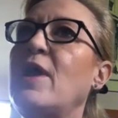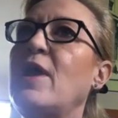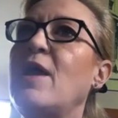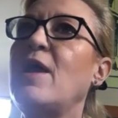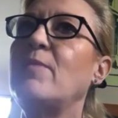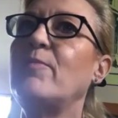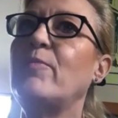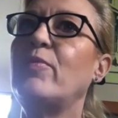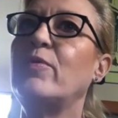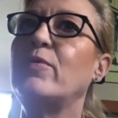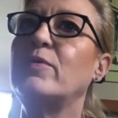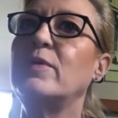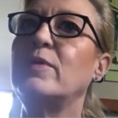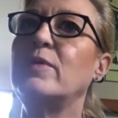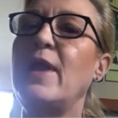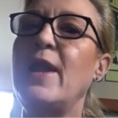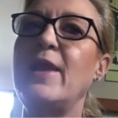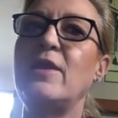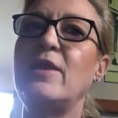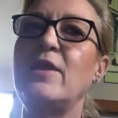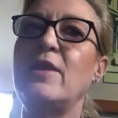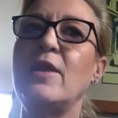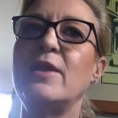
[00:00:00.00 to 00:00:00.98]
up
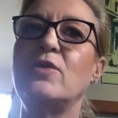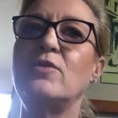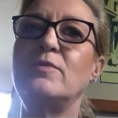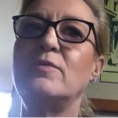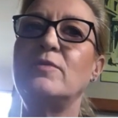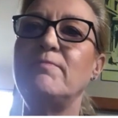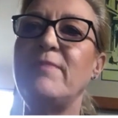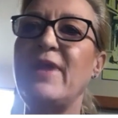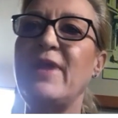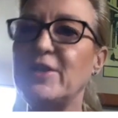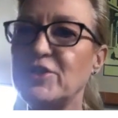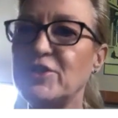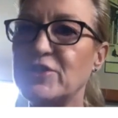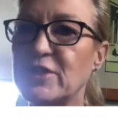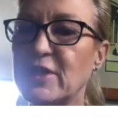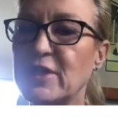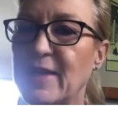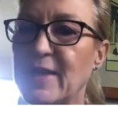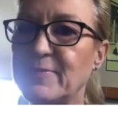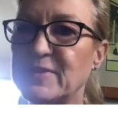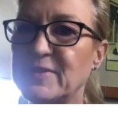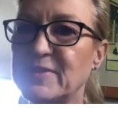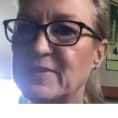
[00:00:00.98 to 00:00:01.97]
and I could manage to
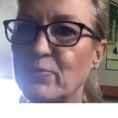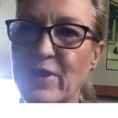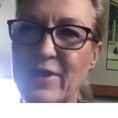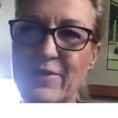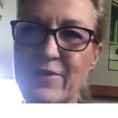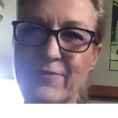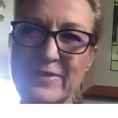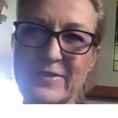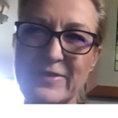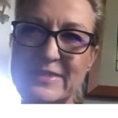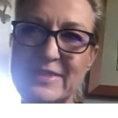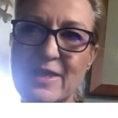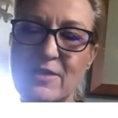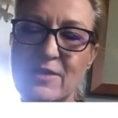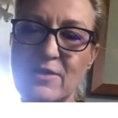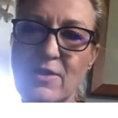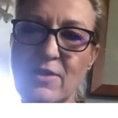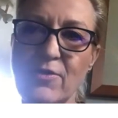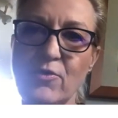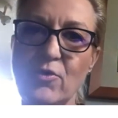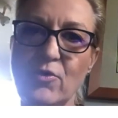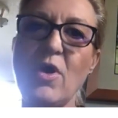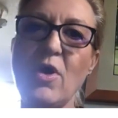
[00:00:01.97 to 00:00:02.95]
keep some breakfast down, I
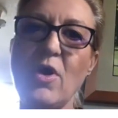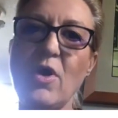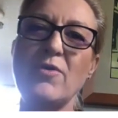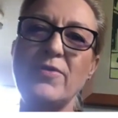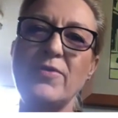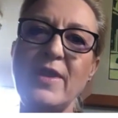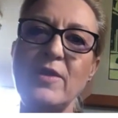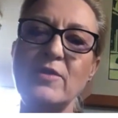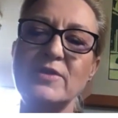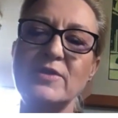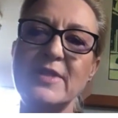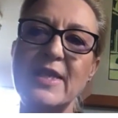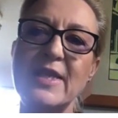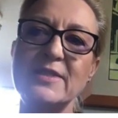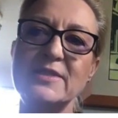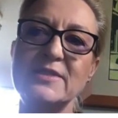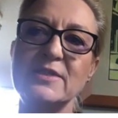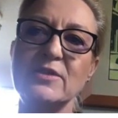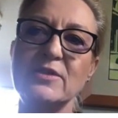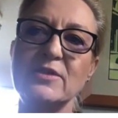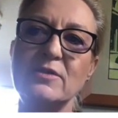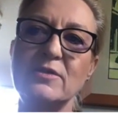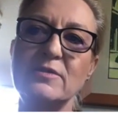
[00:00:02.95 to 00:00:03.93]
thought, oh,
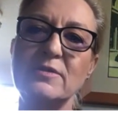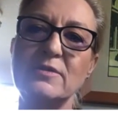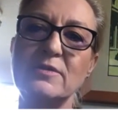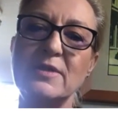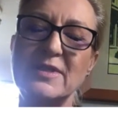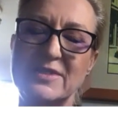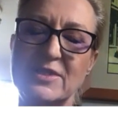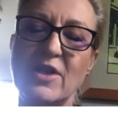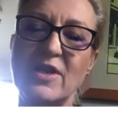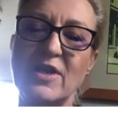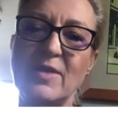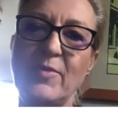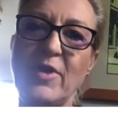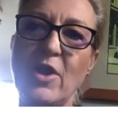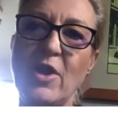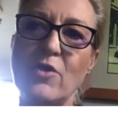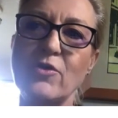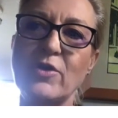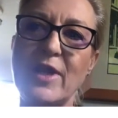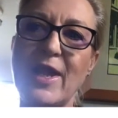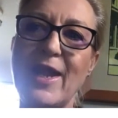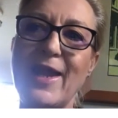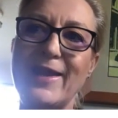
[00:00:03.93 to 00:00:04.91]
it's going to be
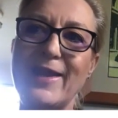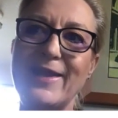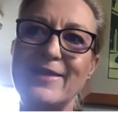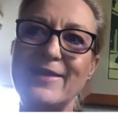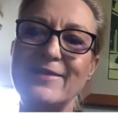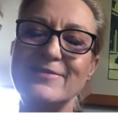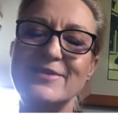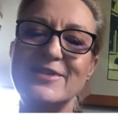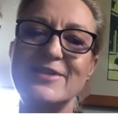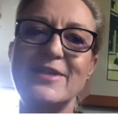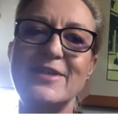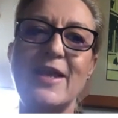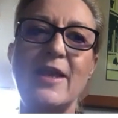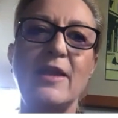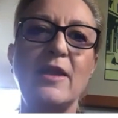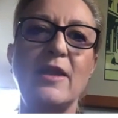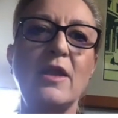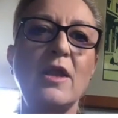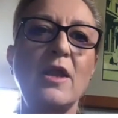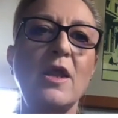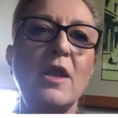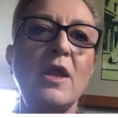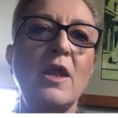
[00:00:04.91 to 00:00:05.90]
okay today.
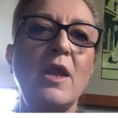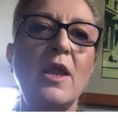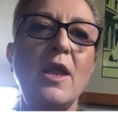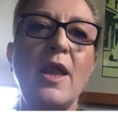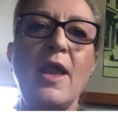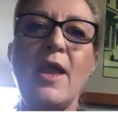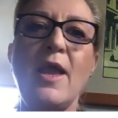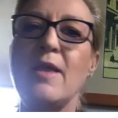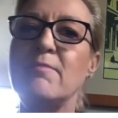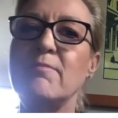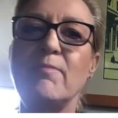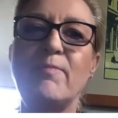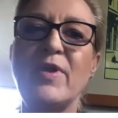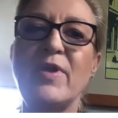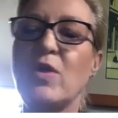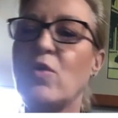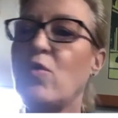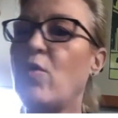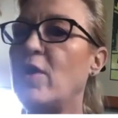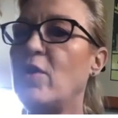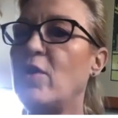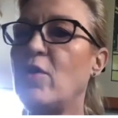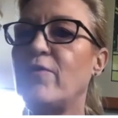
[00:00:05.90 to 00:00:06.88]
But
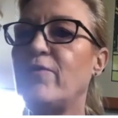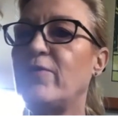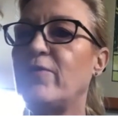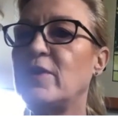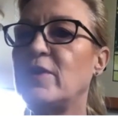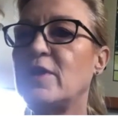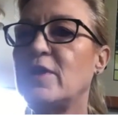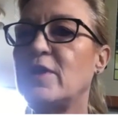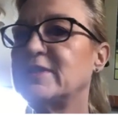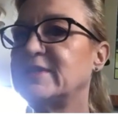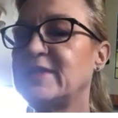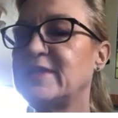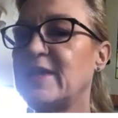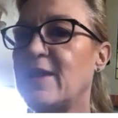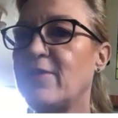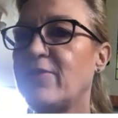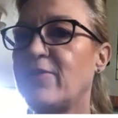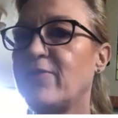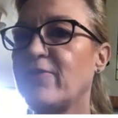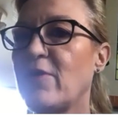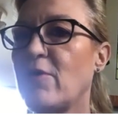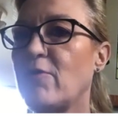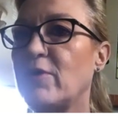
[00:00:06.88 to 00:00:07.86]
quite often I'd
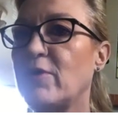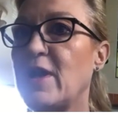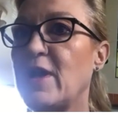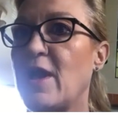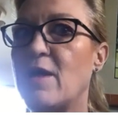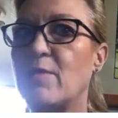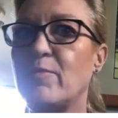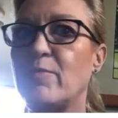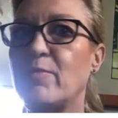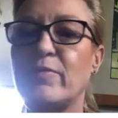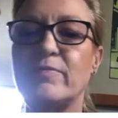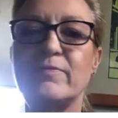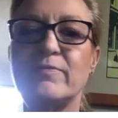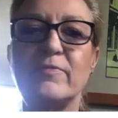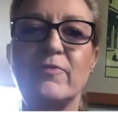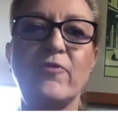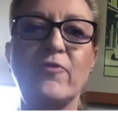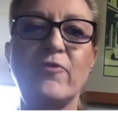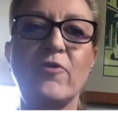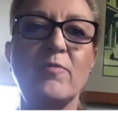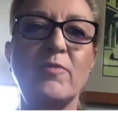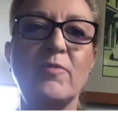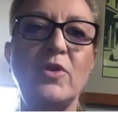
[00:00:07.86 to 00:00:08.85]
start throwing up
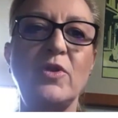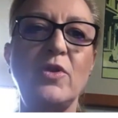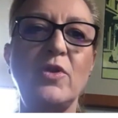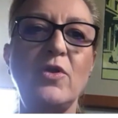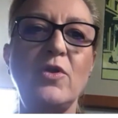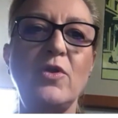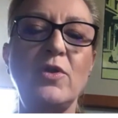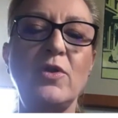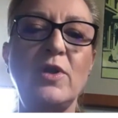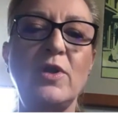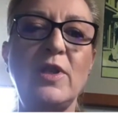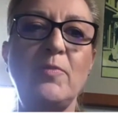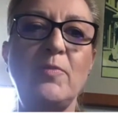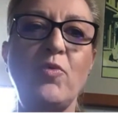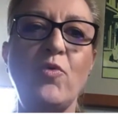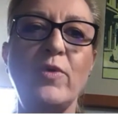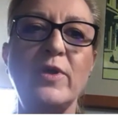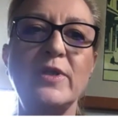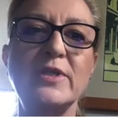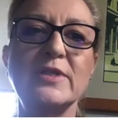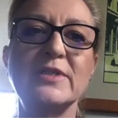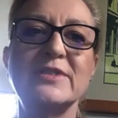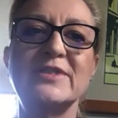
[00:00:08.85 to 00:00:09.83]
from an early
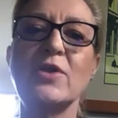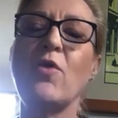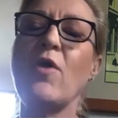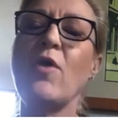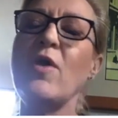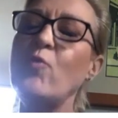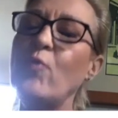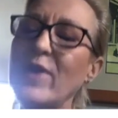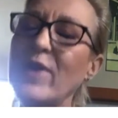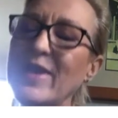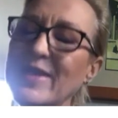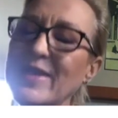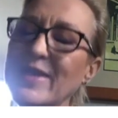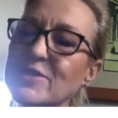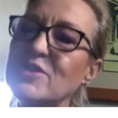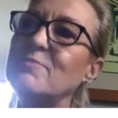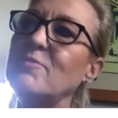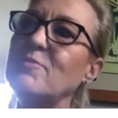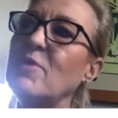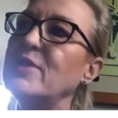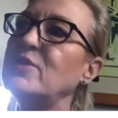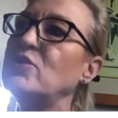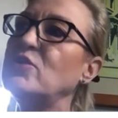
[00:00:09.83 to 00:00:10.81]
point. So I went to
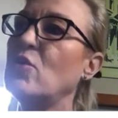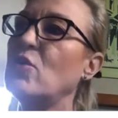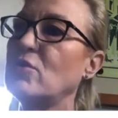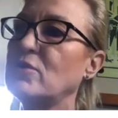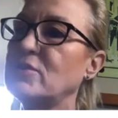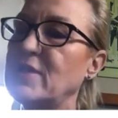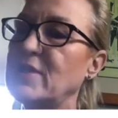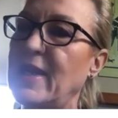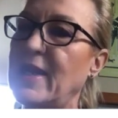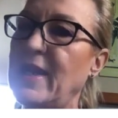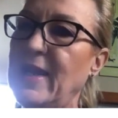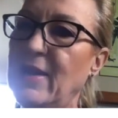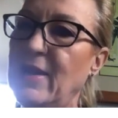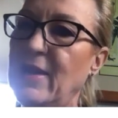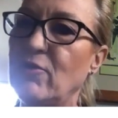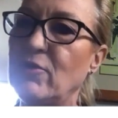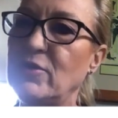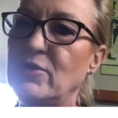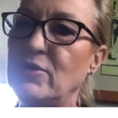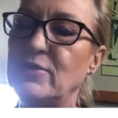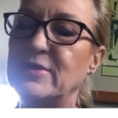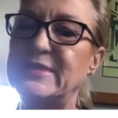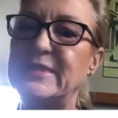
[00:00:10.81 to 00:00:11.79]
my doctor here
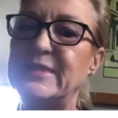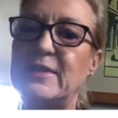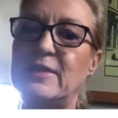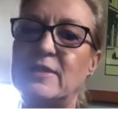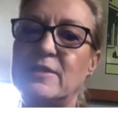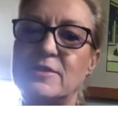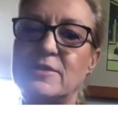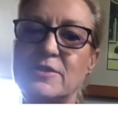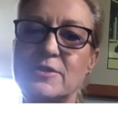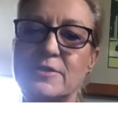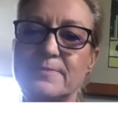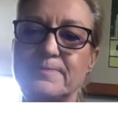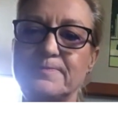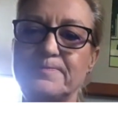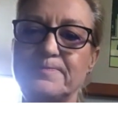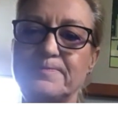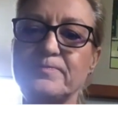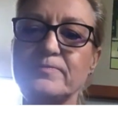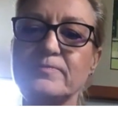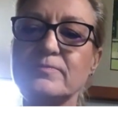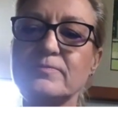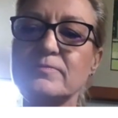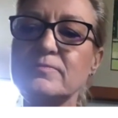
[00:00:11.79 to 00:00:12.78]
in New Zealand,
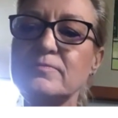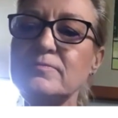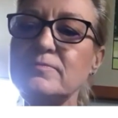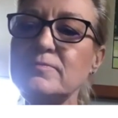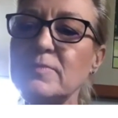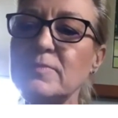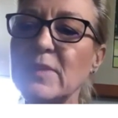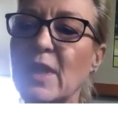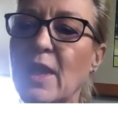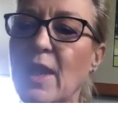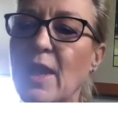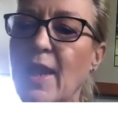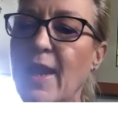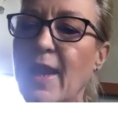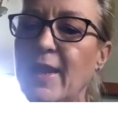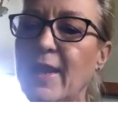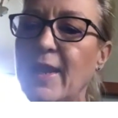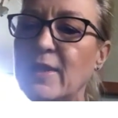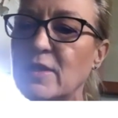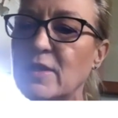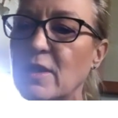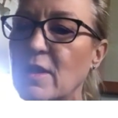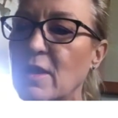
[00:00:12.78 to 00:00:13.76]

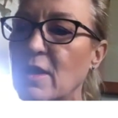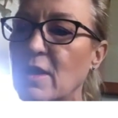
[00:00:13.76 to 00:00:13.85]
and